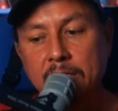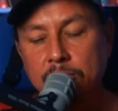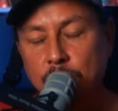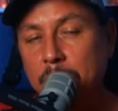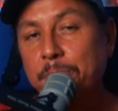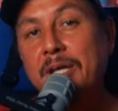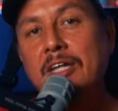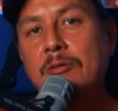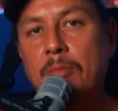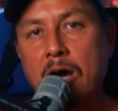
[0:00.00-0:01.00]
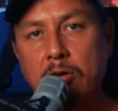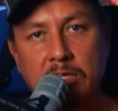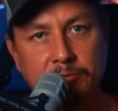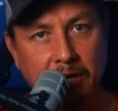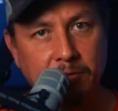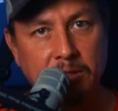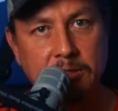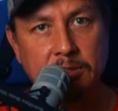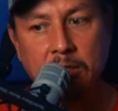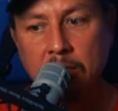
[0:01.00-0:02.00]
European model of
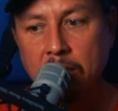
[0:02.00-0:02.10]
governance,